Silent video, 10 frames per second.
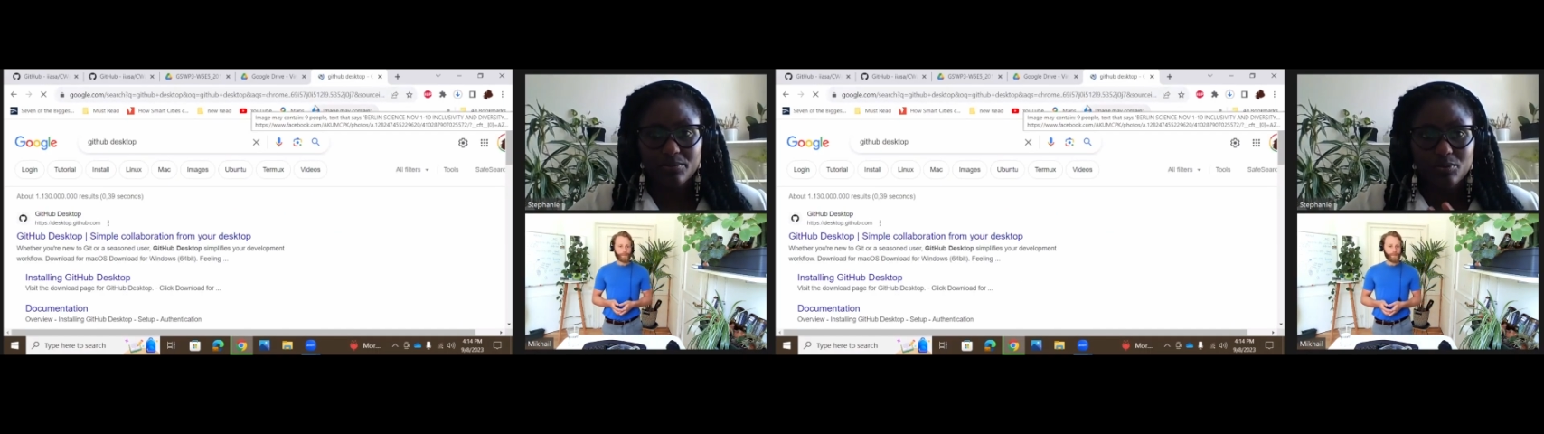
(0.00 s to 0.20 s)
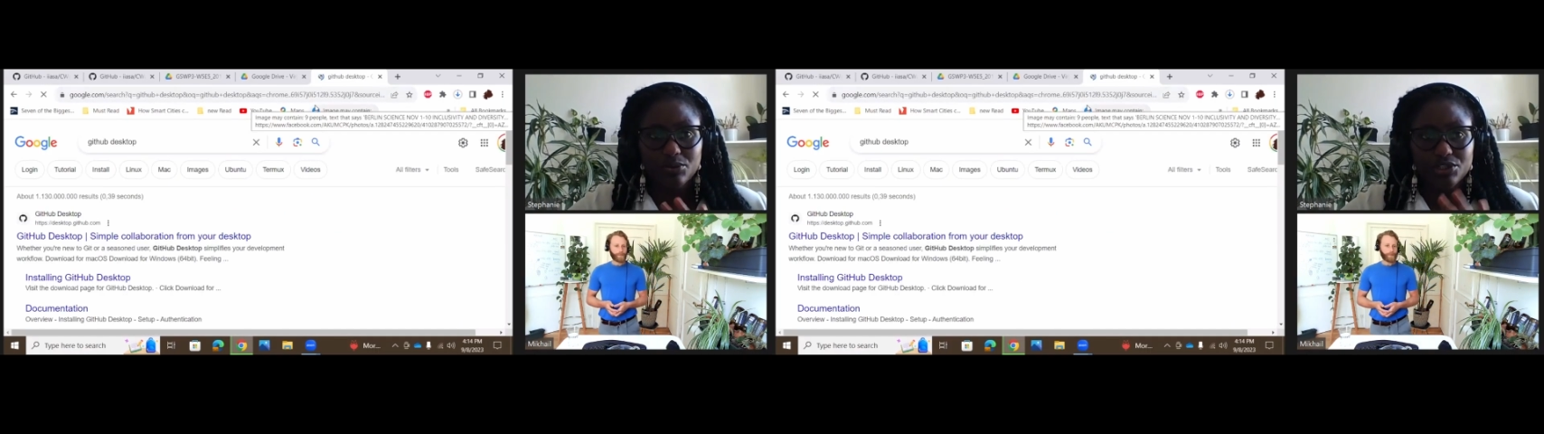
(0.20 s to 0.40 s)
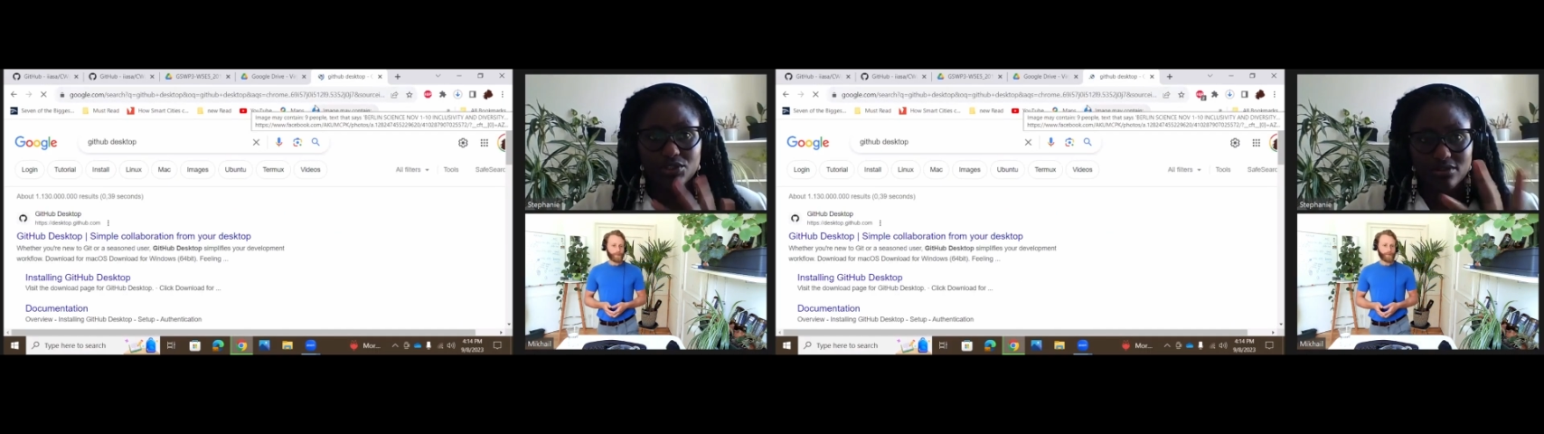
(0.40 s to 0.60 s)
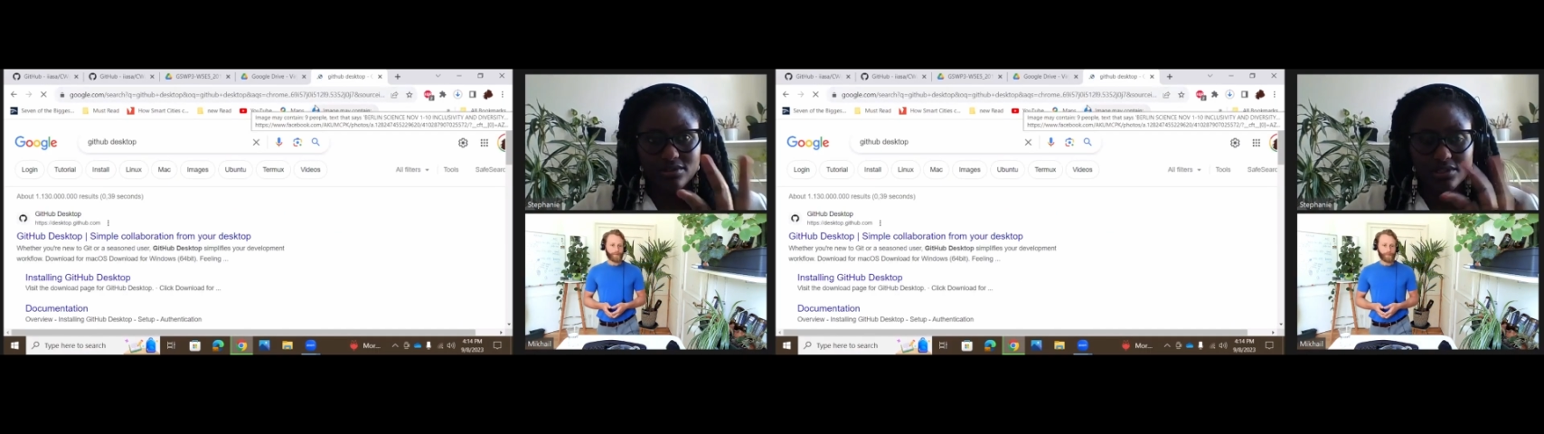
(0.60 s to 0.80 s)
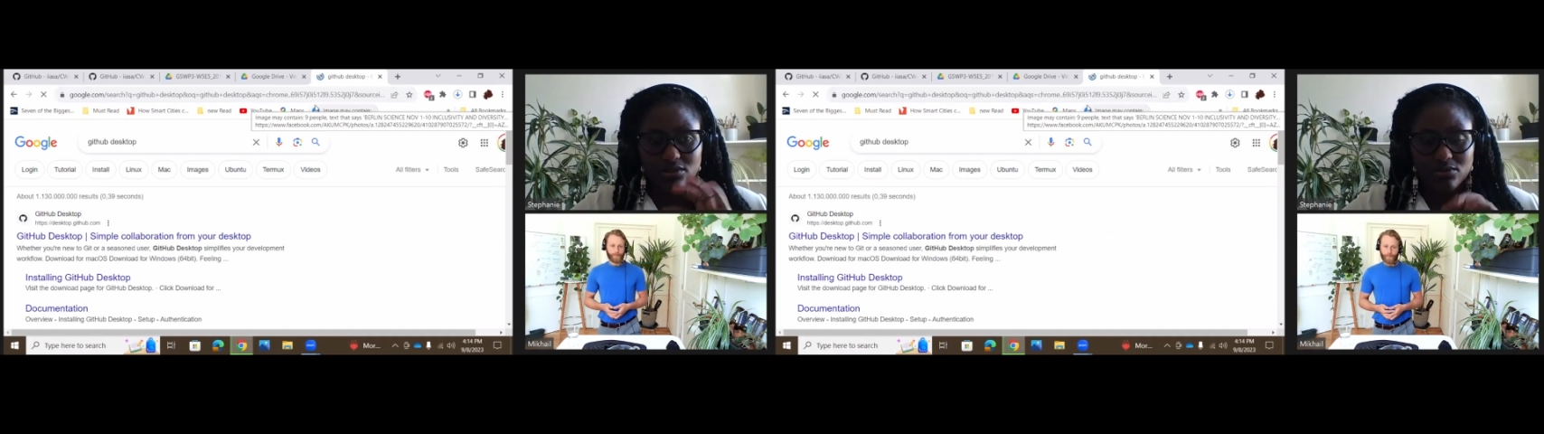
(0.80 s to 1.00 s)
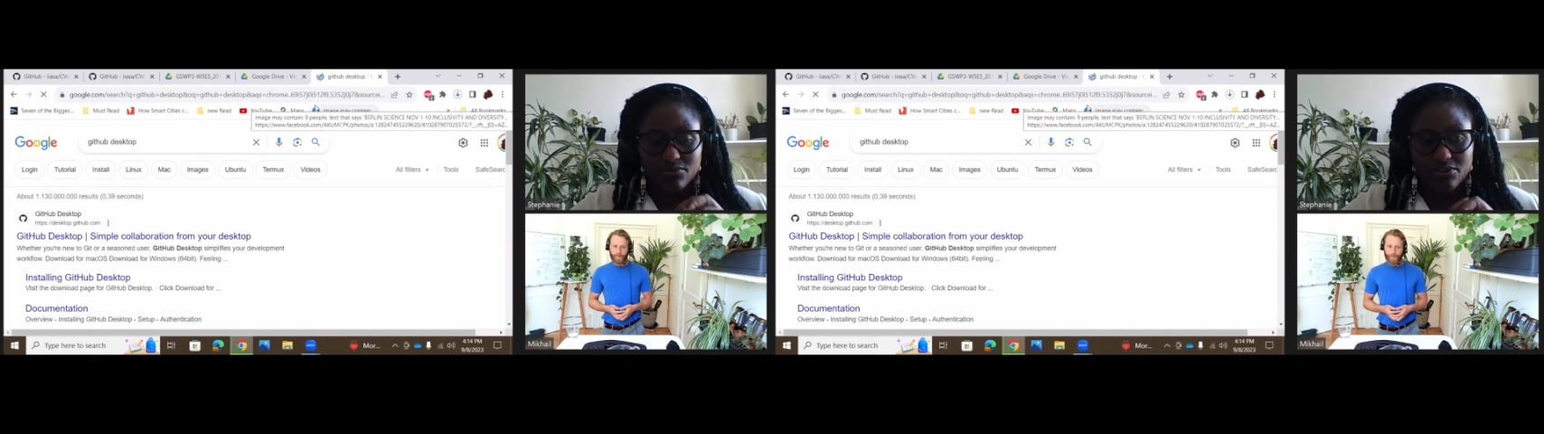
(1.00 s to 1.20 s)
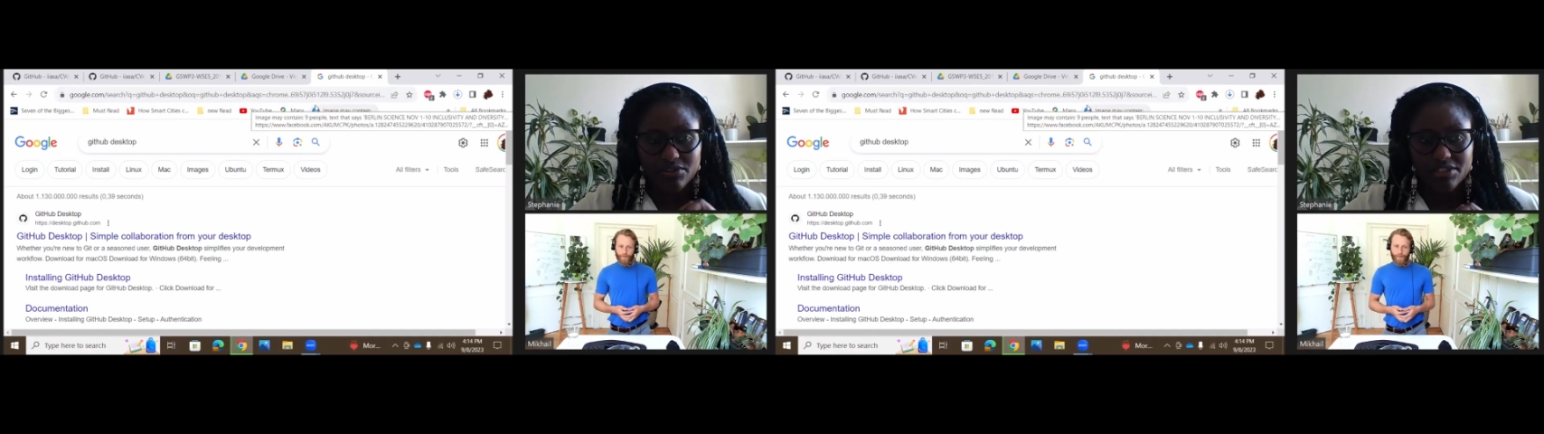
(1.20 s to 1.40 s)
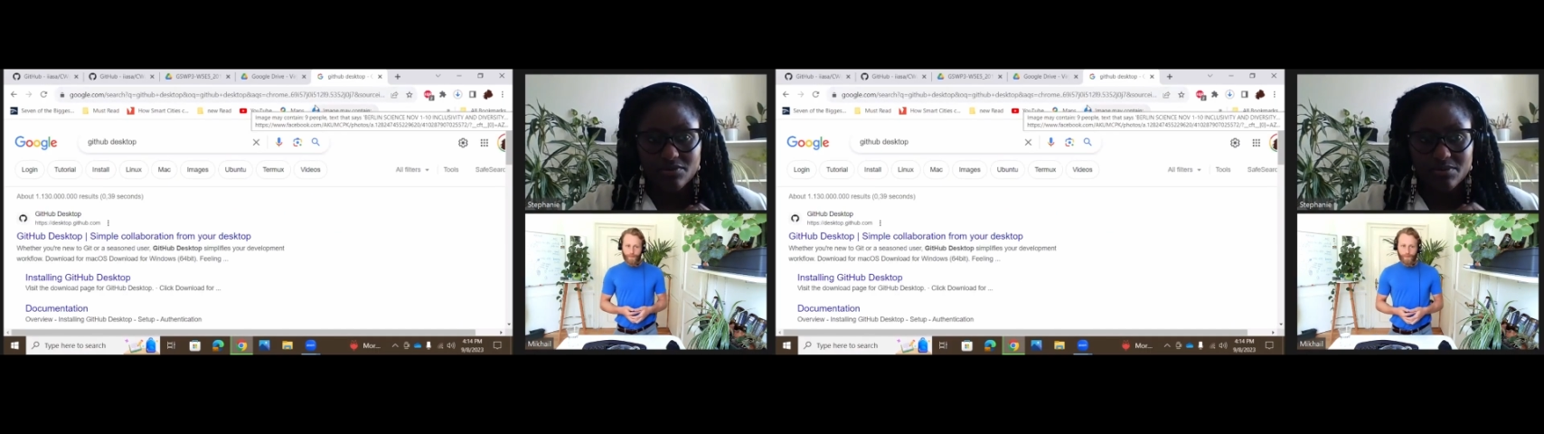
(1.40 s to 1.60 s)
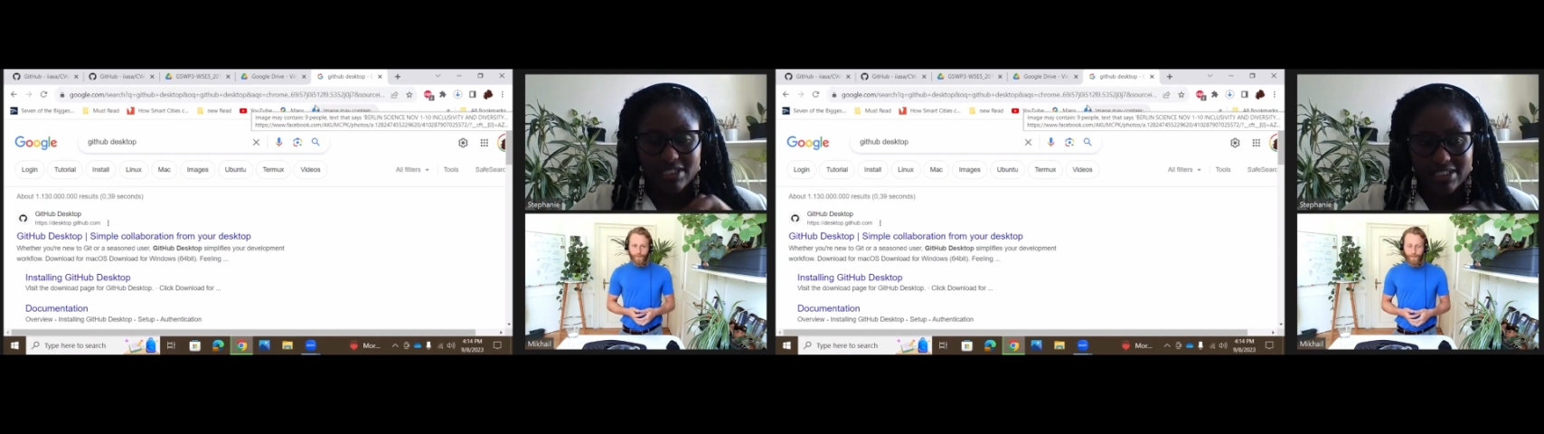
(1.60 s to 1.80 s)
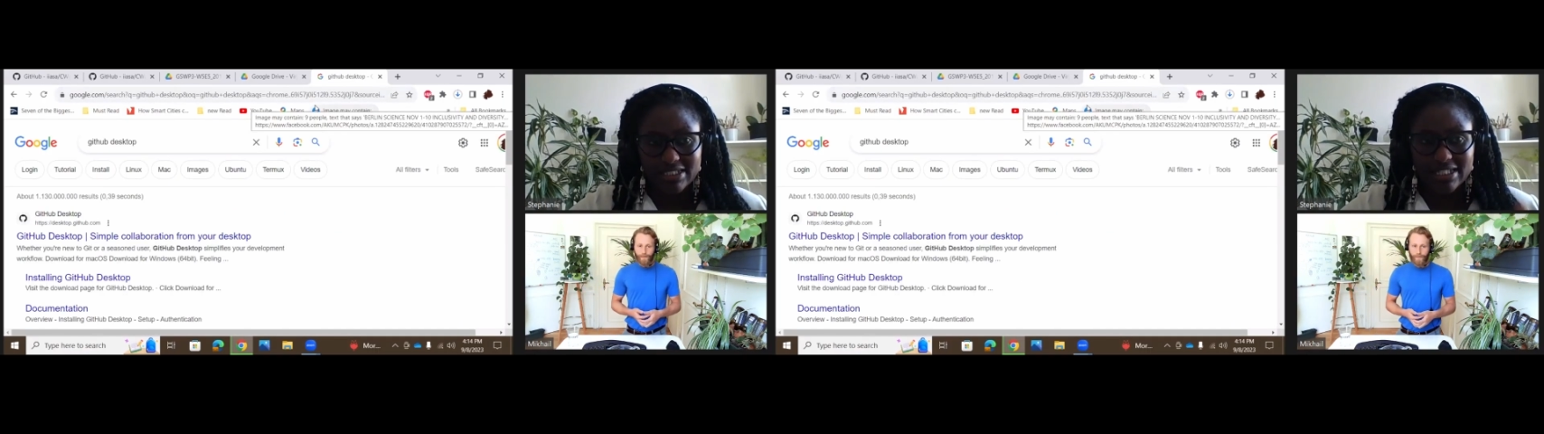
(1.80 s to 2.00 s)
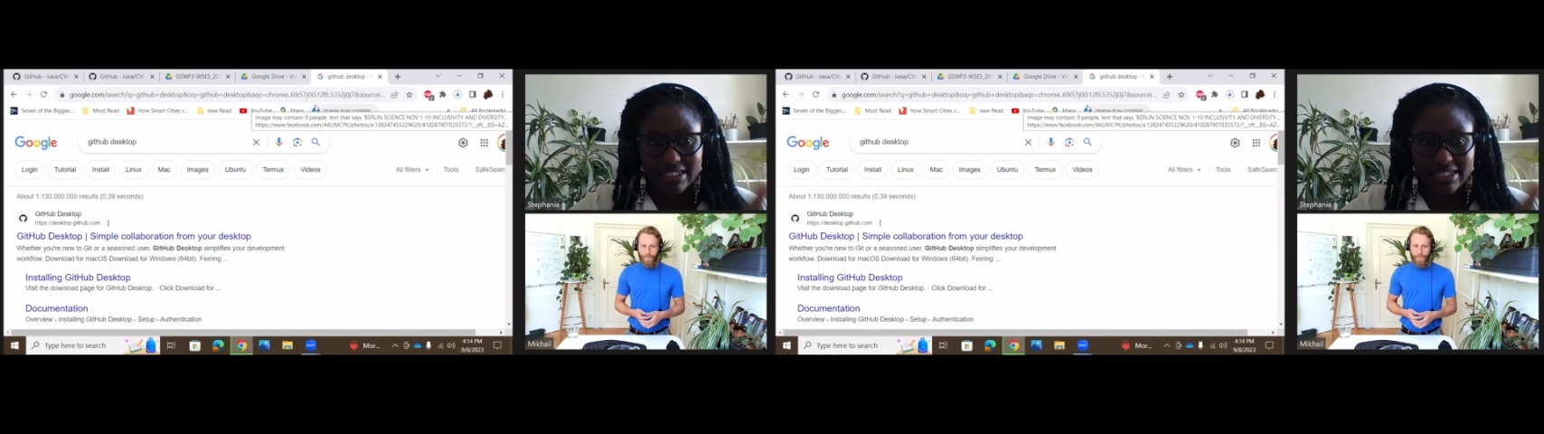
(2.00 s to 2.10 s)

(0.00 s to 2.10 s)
we don't look for it within the